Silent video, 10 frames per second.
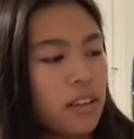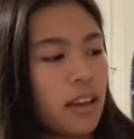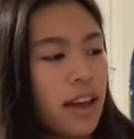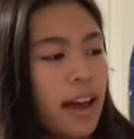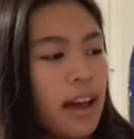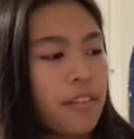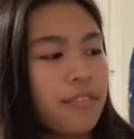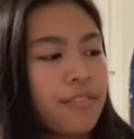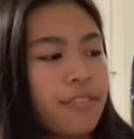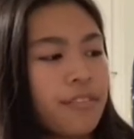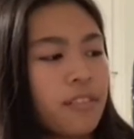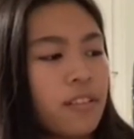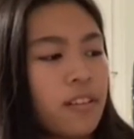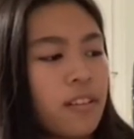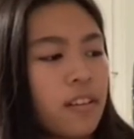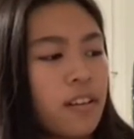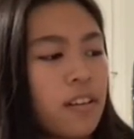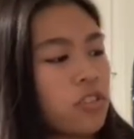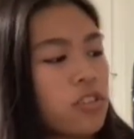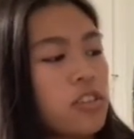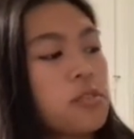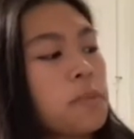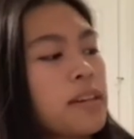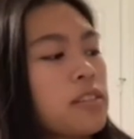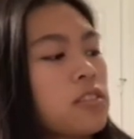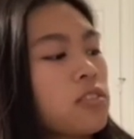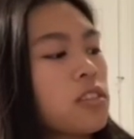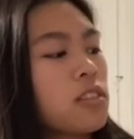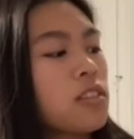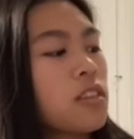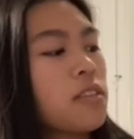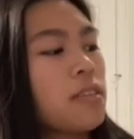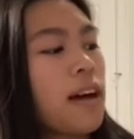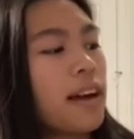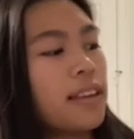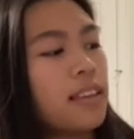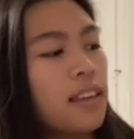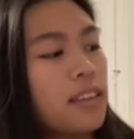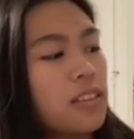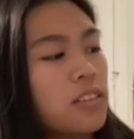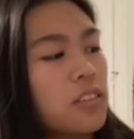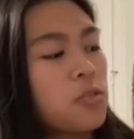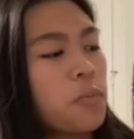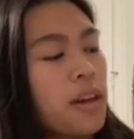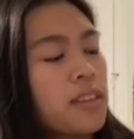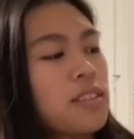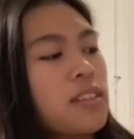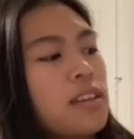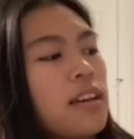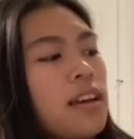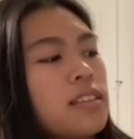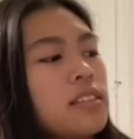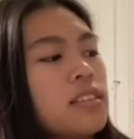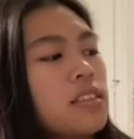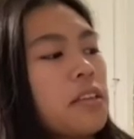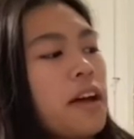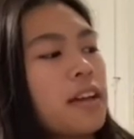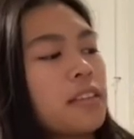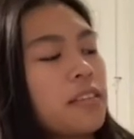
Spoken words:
F. So this is space, so this is a line, and this is a space, and this is a line.